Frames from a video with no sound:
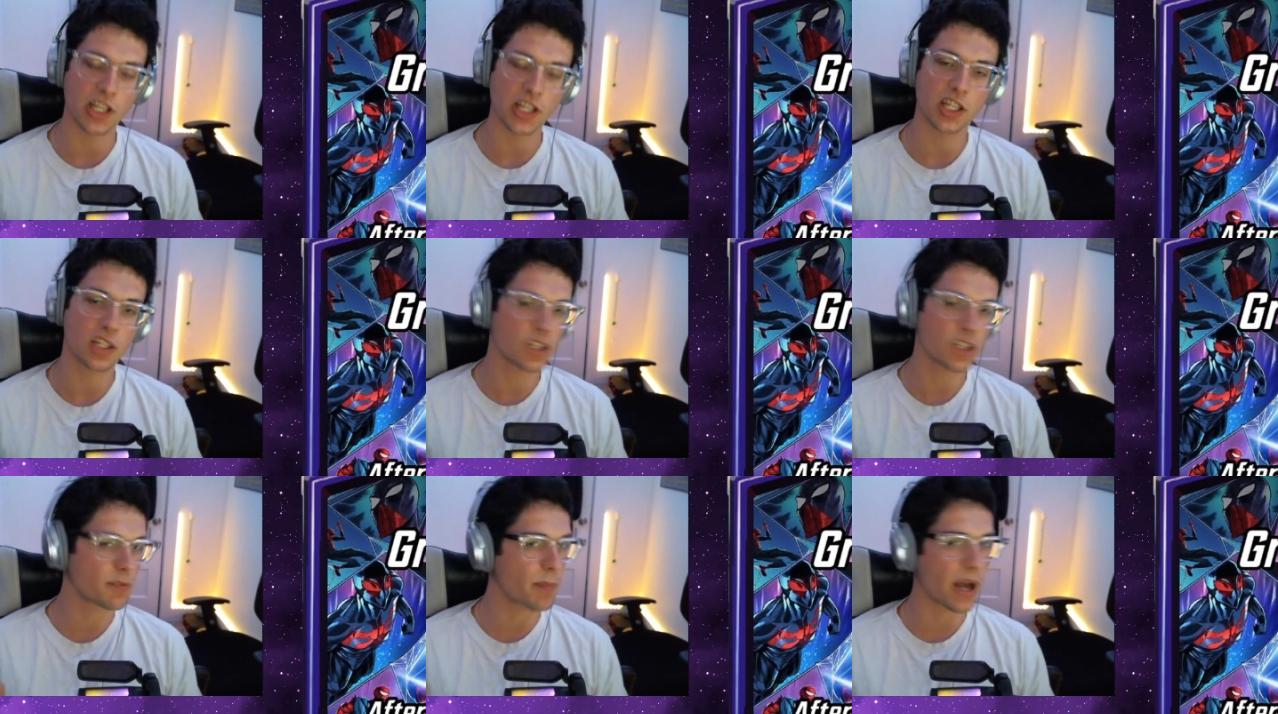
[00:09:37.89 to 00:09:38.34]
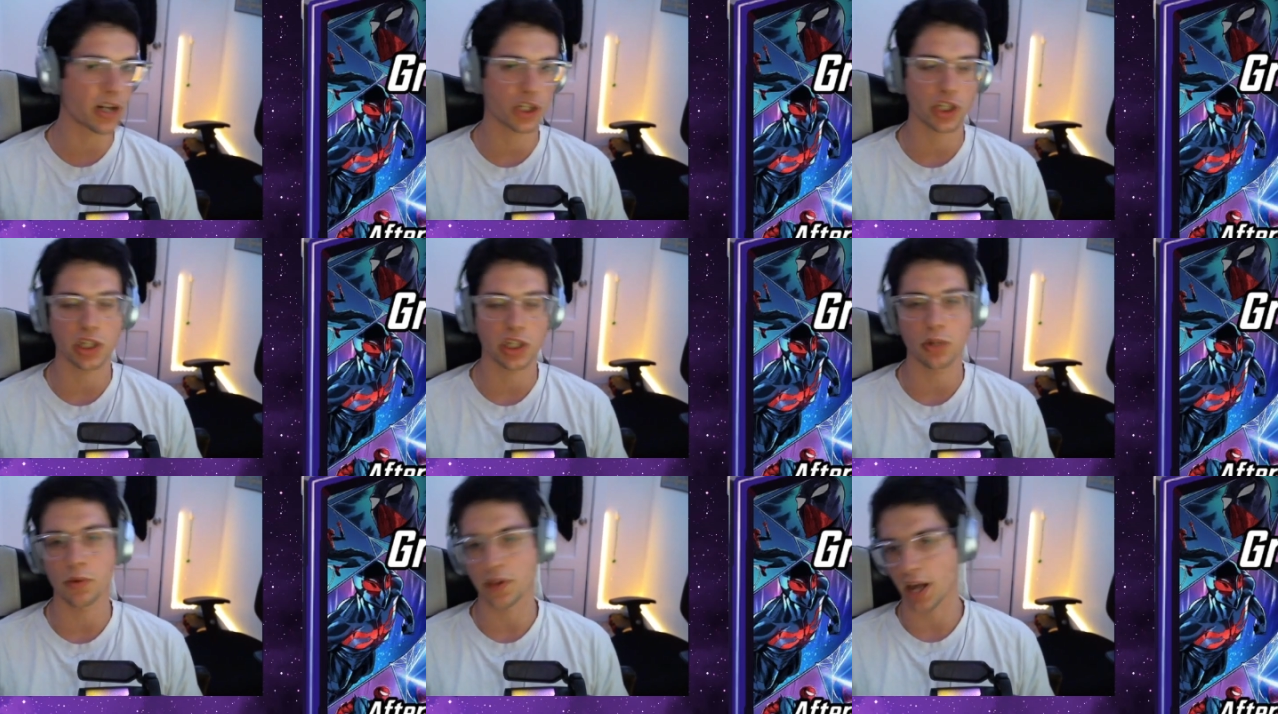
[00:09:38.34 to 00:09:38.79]

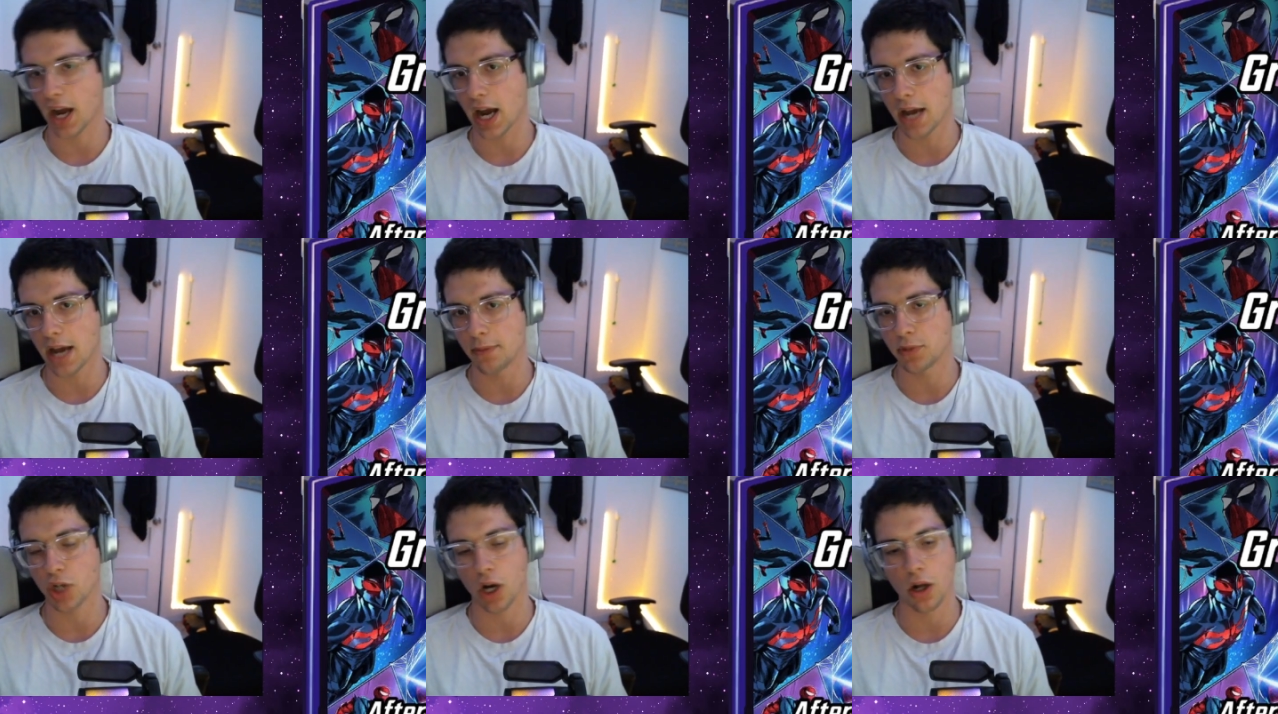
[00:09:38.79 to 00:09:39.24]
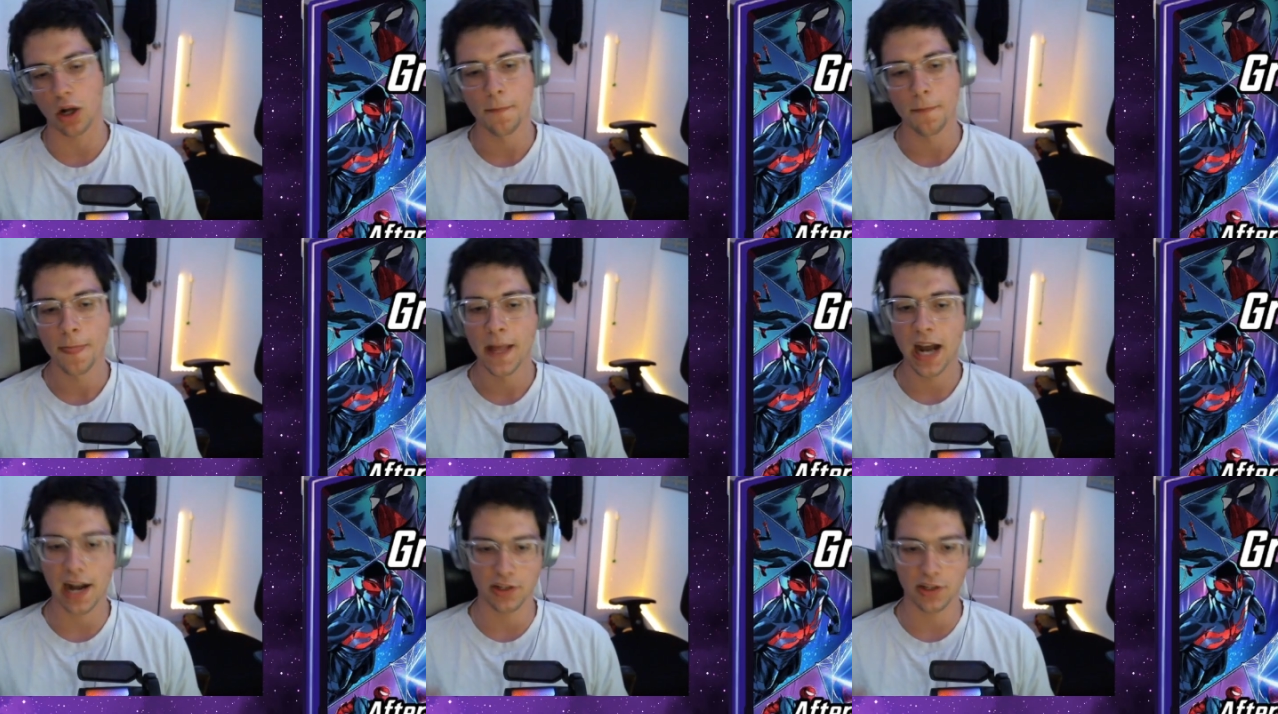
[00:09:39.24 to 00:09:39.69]
especially with Heimdall
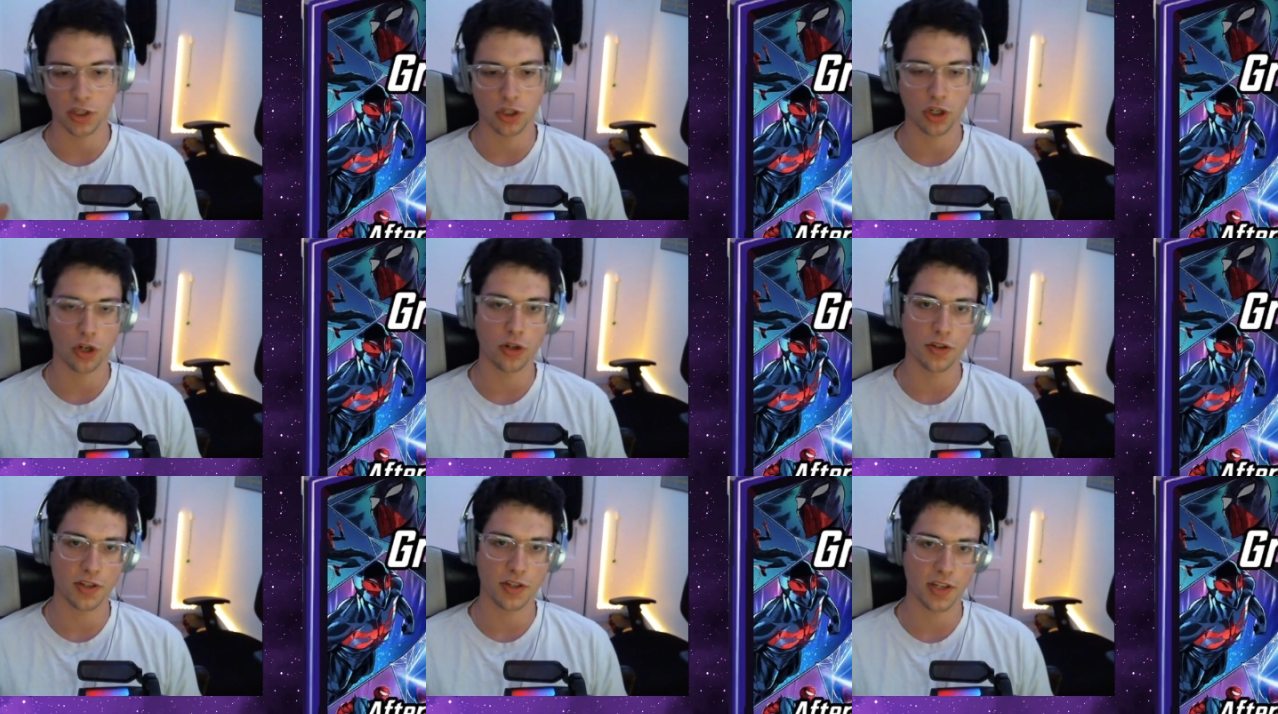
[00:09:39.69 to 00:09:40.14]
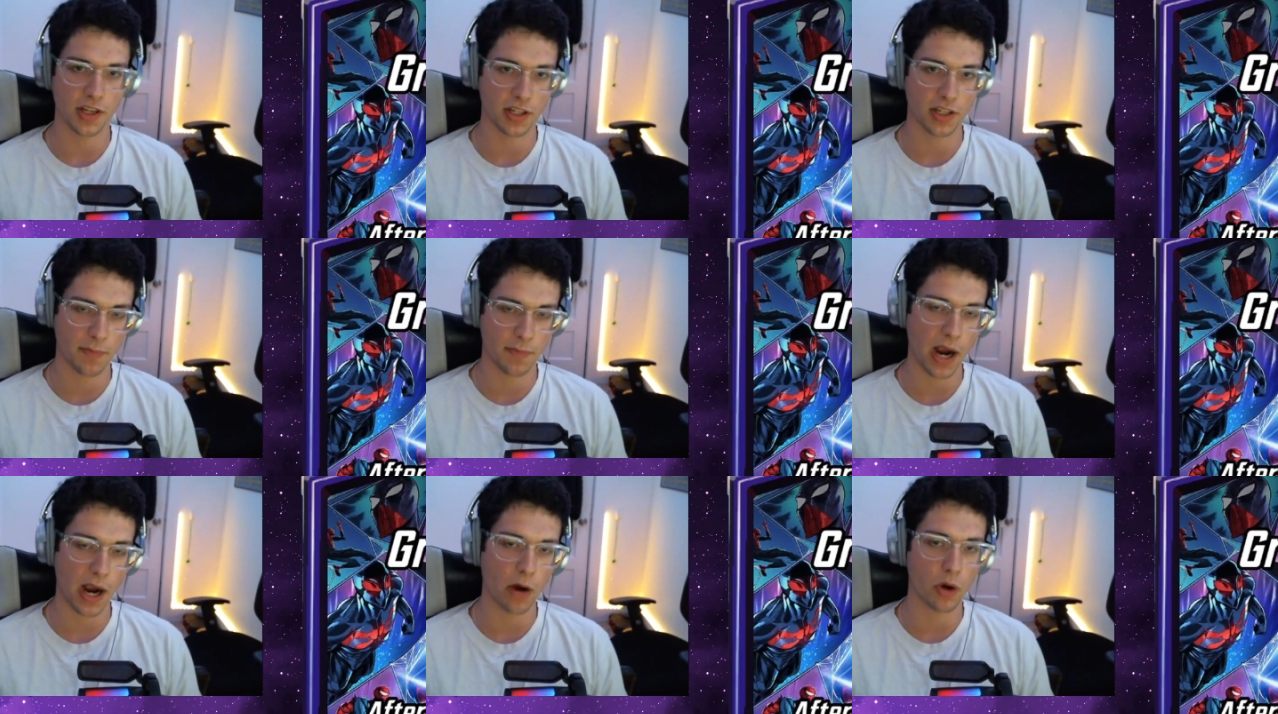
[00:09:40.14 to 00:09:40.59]
as a turn 6
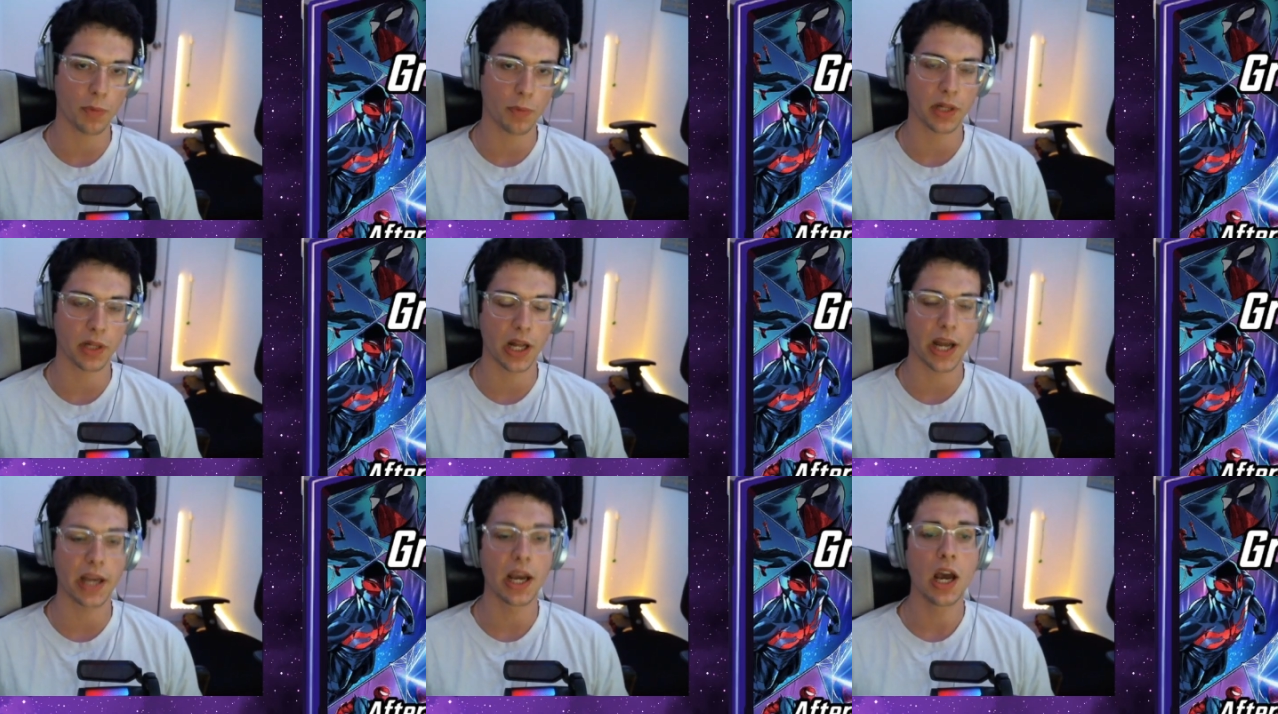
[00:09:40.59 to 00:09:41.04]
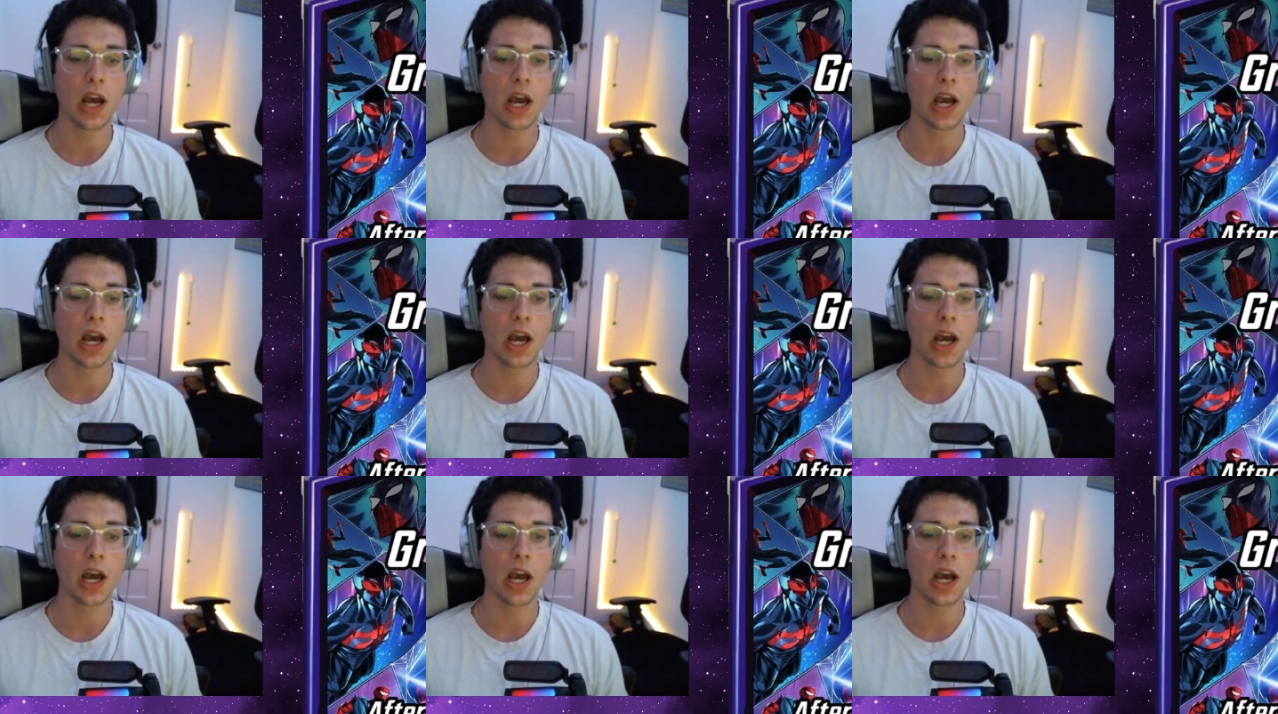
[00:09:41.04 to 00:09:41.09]
power play.